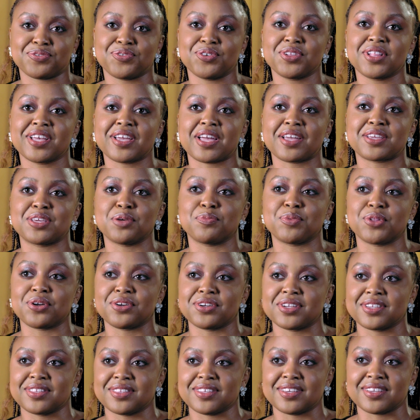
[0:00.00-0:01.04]
I feel like I keep
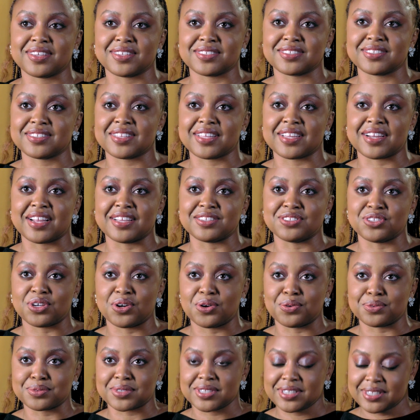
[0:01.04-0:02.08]
learning things that I
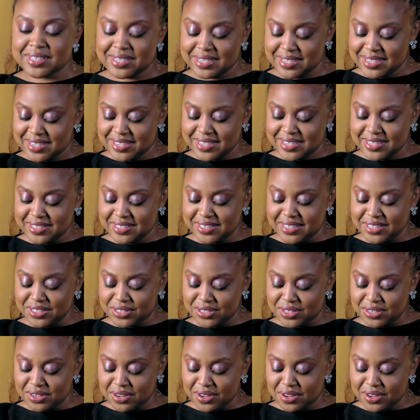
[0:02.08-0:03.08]
don't need to